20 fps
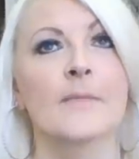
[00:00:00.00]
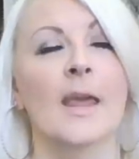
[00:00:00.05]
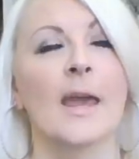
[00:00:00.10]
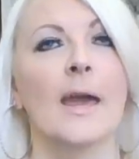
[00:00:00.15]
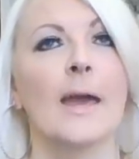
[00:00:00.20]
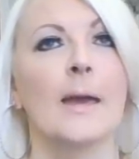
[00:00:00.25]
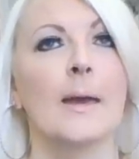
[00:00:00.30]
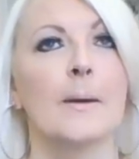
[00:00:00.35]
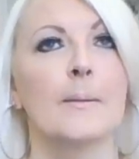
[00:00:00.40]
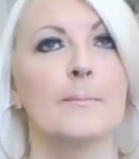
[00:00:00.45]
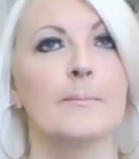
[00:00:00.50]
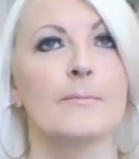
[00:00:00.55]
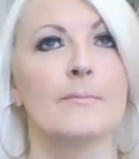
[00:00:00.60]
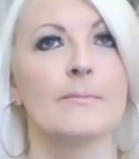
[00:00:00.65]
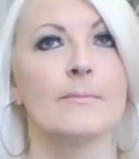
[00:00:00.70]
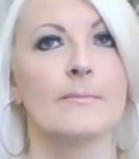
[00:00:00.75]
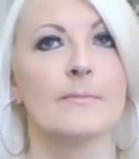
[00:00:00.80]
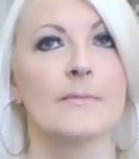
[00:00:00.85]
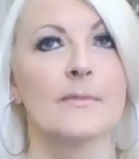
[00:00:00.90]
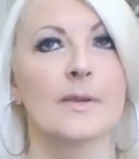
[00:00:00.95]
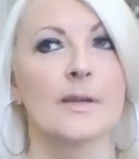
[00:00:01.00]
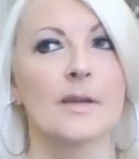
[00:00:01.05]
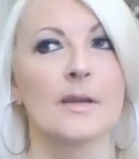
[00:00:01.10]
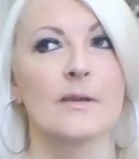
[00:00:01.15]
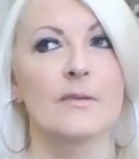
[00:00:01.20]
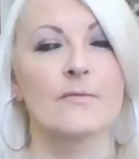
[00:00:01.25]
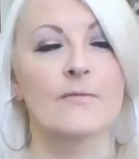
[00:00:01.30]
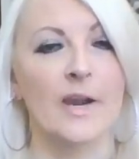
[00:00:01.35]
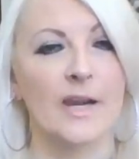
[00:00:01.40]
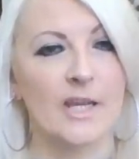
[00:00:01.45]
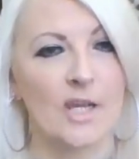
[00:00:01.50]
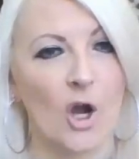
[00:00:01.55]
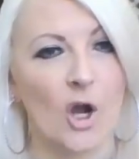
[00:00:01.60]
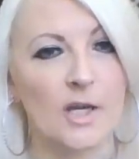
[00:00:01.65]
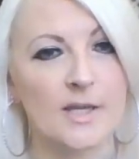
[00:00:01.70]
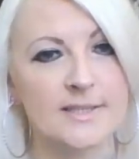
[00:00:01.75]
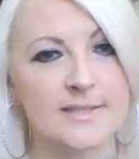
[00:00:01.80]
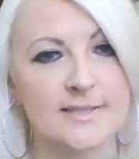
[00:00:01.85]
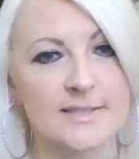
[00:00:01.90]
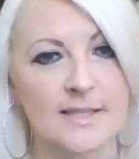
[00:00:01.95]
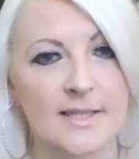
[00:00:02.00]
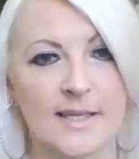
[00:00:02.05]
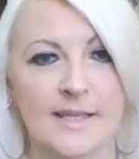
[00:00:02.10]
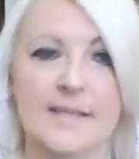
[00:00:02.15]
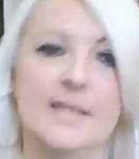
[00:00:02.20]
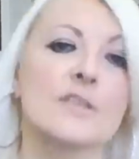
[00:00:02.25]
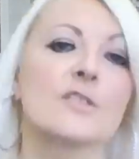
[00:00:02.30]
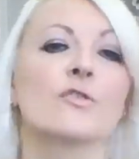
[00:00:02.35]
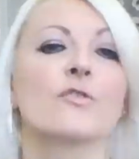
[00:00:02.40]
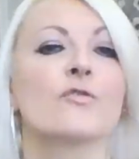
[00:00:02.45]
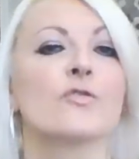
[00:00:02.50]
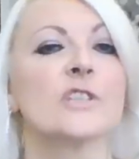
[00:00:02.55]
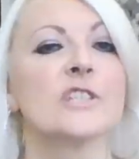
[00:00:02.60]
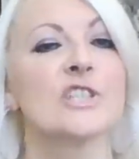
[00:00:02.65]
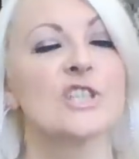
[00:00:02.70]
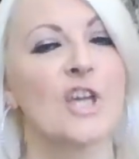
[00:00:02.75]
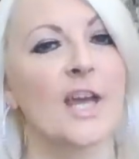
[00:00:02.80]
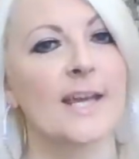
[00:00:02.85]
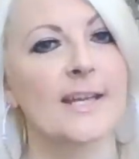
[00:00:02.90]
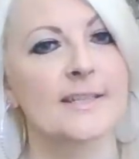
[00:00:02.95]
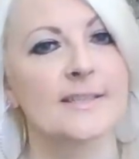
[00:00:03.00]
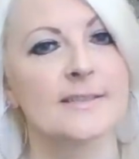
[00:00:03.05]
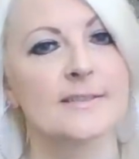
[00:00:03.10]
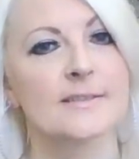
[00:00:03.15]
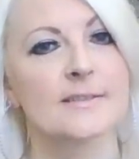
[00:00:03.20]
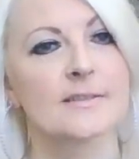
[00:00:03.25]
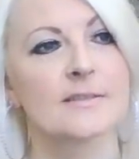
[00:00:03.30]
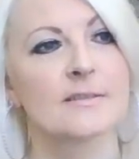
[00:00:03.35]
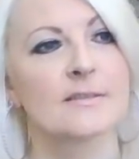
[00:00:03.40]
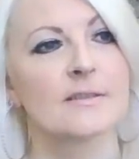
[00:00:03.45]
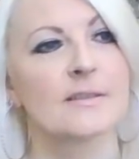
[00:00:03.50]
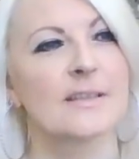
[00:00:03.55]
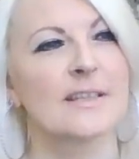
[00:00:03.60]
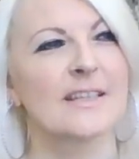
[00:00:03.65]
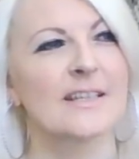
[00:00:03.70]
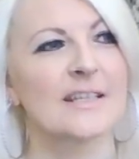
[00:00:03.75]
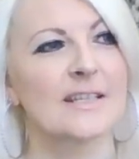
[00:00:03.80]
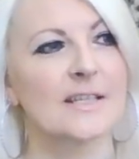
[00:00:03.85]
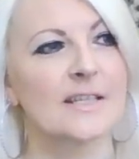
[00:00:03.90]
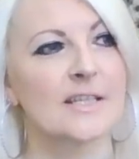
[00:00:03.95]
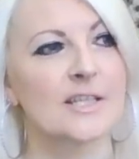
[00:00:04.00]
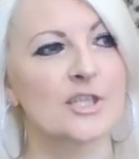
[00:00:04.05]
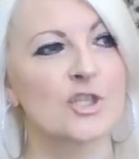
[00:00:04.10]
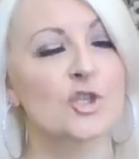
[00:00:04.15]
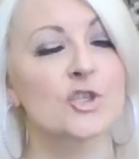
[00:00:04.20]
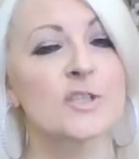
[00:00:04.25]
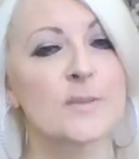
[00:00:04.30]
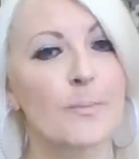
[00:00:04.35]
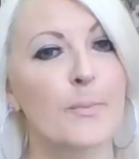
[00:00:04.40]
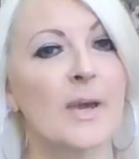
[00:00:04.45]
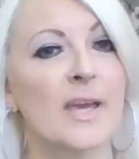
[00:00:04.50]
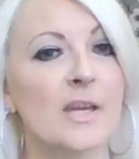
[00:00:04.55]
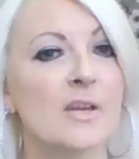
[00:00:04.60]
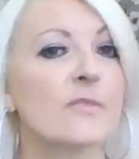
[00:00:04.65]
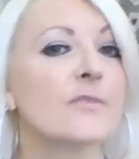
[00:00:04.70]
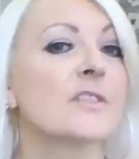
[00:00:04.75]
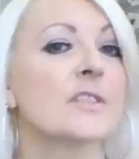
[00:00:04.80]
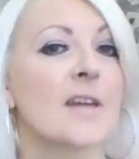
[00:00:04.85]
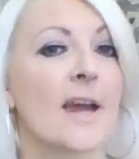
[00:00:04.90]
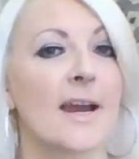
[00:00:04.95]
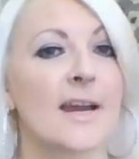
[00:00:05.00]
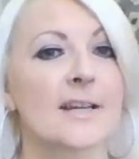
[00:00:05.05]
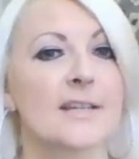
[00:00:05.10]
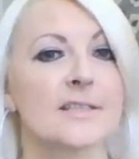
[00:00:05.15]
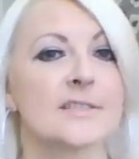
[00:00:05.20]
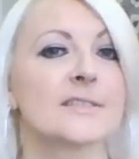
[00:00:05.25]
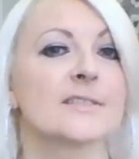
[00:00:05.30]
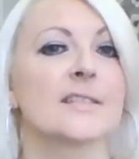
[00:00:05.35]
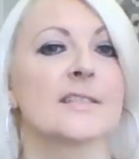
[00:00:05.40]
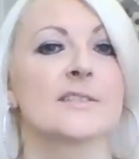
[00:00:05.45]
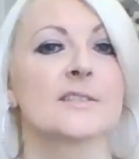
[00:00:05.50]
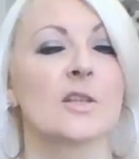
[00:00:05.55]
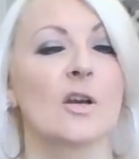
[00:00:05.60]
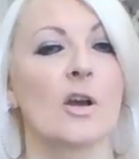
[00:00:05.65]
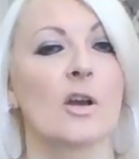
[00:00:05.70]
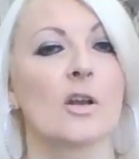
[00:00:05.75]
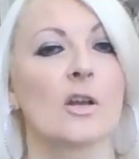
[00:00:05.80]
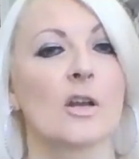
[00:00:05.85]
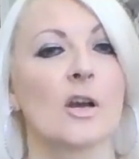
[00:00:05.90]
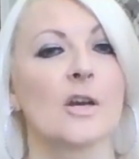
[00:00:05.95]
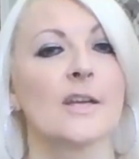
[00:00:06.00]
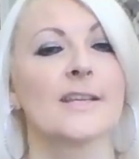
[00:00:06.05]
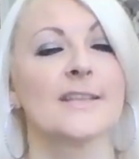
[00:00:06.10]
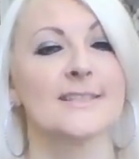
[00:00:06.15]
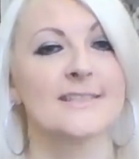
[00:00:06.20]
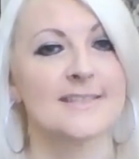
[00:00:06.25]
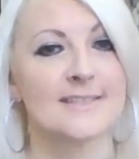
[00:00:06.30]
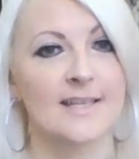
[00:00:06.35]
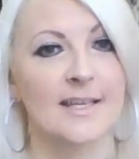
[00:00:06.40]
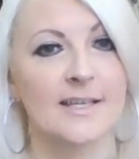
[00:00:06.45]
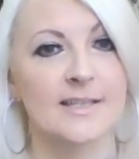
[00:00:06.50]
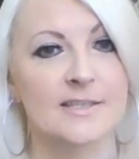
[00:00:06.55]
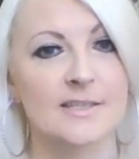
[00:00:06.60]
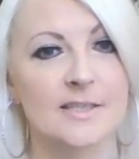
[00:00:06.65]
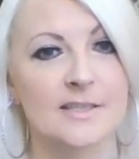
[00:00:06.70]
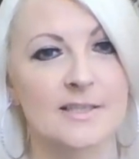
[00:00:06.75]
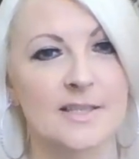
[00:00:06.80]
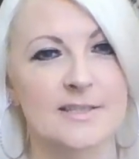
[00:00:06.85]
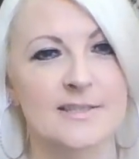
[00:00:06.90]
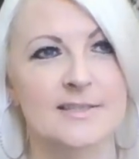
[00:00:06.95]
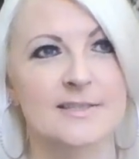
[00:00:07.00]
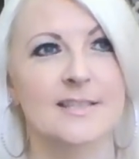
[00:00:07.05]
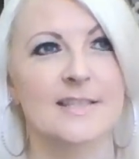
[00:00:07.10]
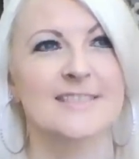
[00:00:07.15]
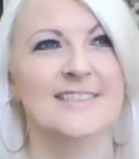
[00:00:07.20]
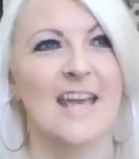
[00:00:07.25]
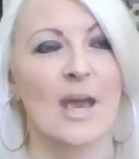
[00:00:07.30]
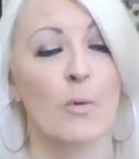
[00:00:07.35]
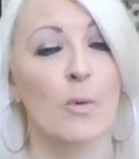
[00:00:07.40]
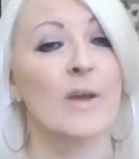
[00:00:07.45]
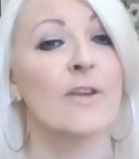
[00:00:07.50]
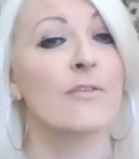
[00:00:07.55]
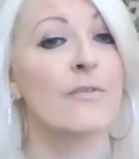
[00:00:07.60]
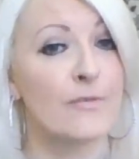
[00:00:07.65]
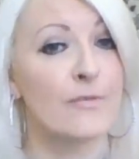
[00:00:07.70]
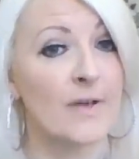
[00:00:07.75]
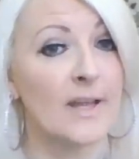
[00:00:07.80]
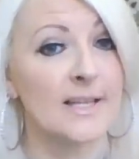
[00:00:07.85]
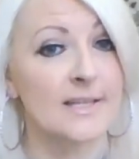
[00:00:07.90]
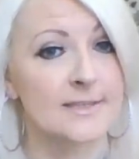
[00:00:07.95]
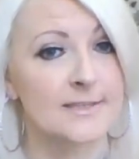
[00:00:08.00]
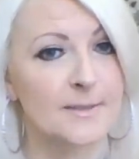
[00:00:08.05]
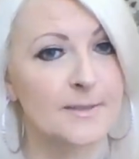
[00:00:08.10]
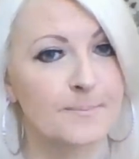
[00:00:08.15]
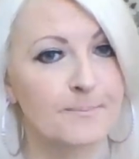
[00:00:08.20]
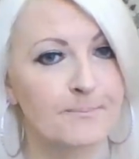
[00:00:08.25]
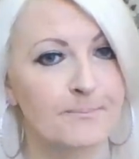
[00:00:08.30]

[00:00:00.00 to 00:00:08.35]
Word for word: um, very isolated, rejected, just a pit of darkness. That's all I can say to you. That's that's how I felt.